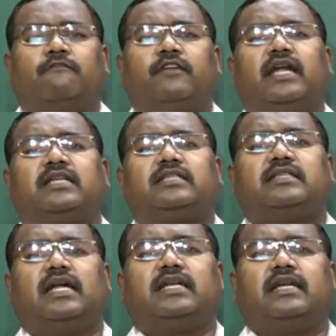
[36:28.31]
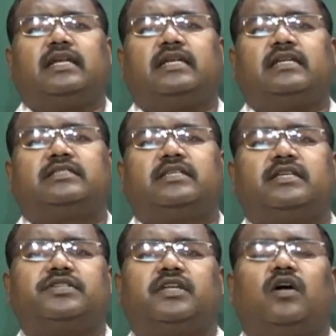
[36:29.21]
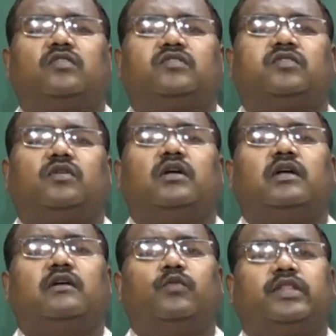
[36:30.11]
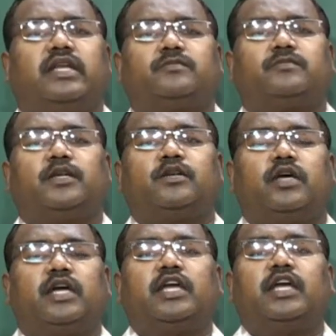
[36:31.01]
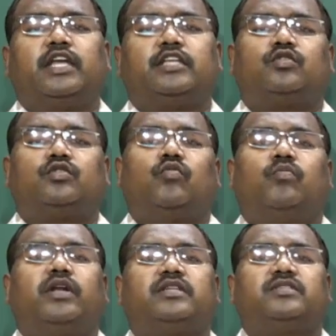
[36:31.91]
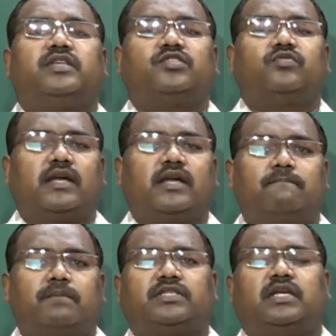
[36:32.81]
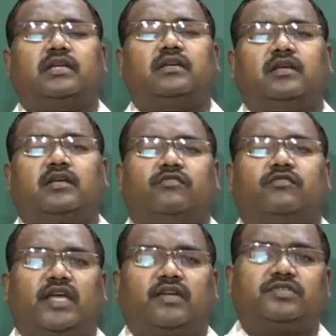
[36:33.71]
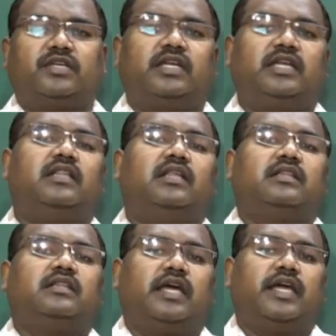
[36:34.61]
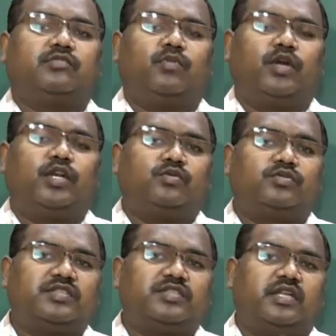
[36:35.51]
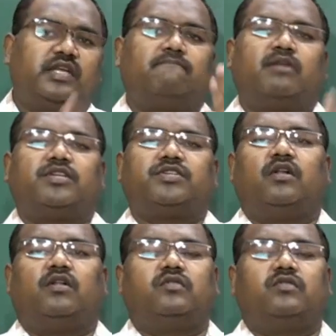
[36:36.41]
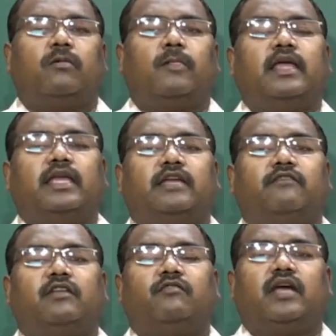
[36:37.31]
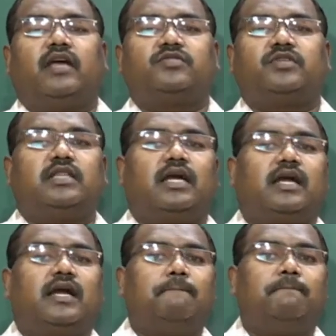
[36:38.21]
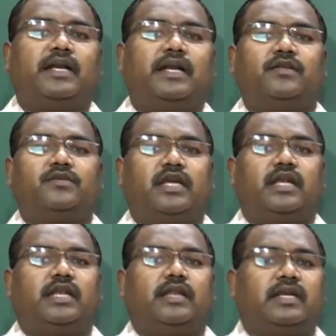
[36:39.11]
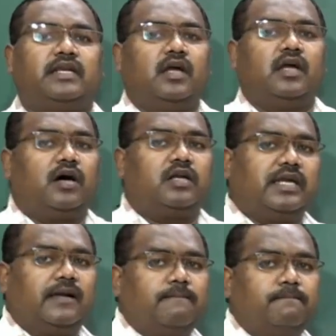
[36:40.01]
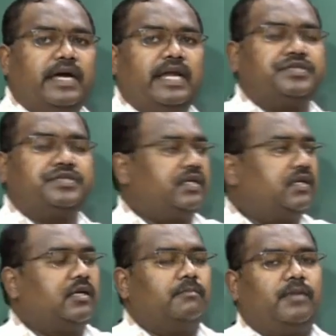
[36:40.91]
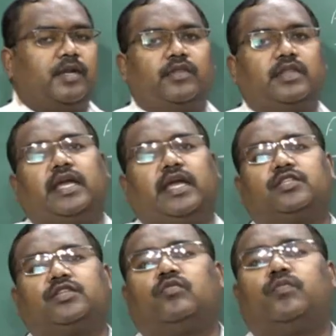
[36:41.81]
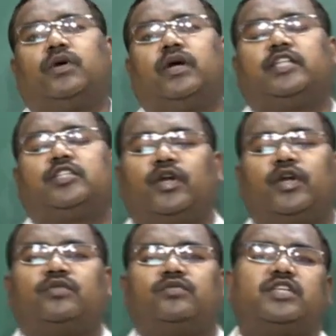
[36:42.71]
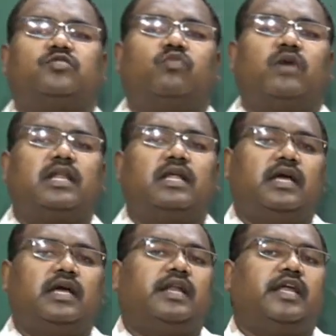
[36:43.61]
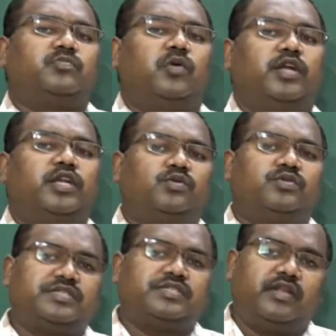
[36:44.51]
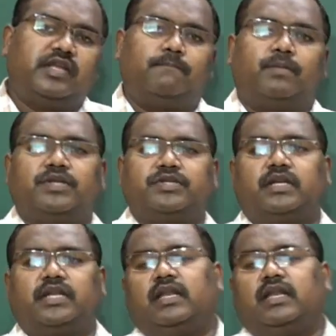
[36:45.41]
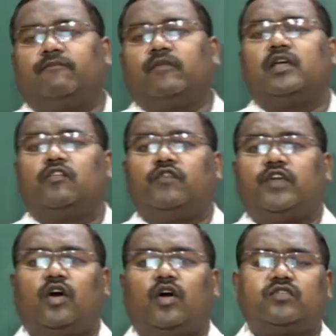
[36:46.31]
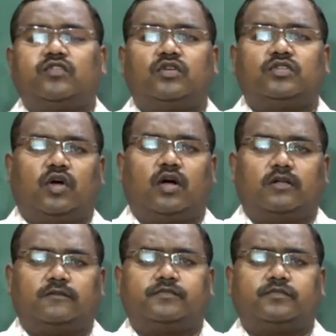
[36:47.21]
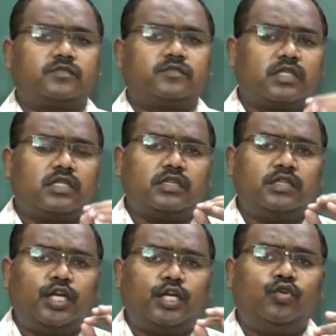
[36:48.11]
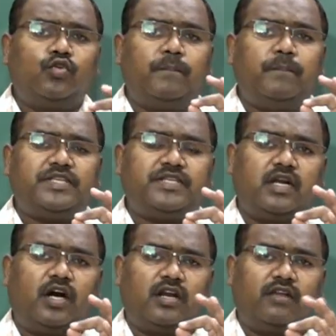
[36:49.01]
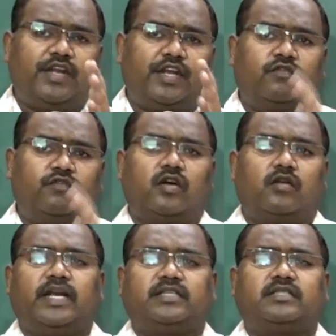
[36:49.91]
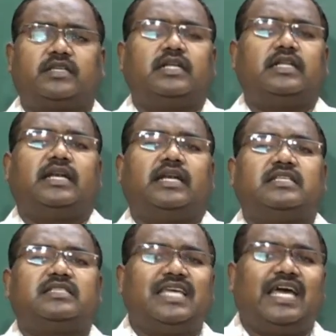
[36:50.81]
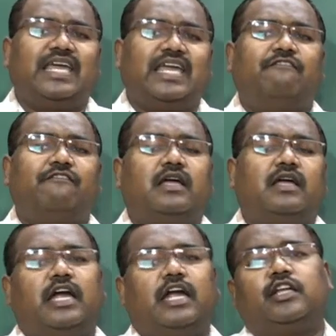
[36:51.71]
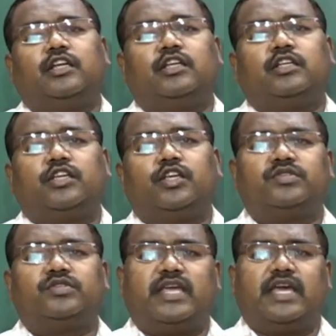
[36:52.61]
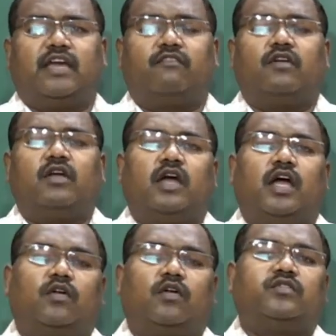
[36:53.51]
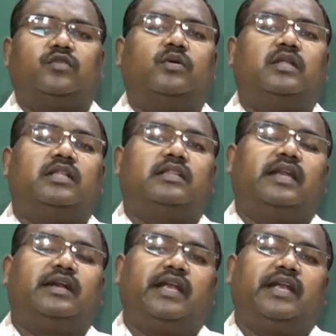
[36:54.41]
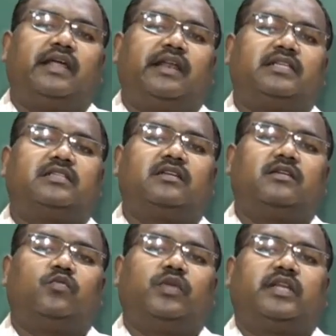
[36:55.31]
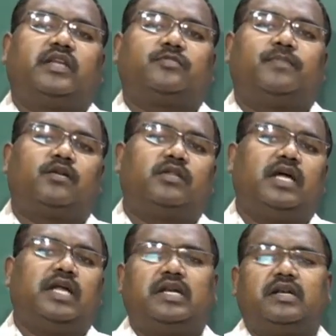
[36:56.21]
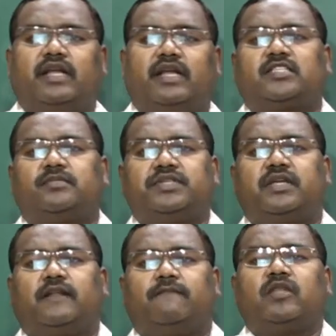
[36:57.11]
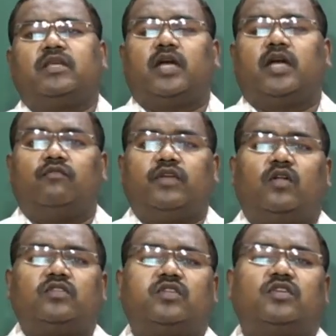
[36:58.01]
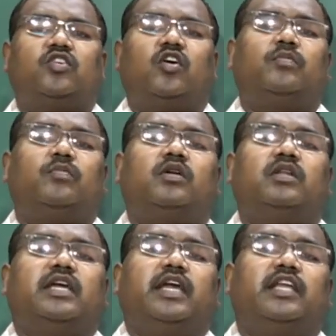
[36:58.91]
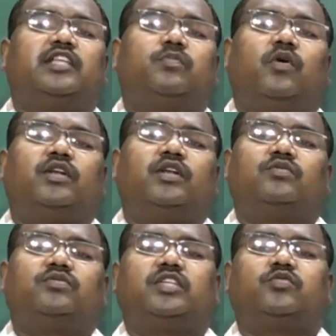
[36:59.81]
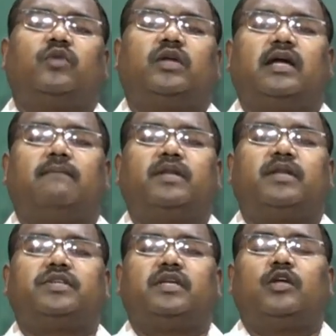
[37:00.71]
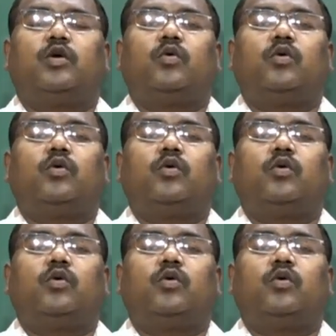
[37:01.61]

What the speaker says: We had started the discussion also with respect to the H2.61 compression. We have seen the H.263 compression also. Even we have seen the comparative statement or the comparison between the H.261 and H.263 compression technique. We also saw the two picture or a video formats, that is CIF and QCIF, and also their data rates with respect to the transmission. And we also saw about H.261 compression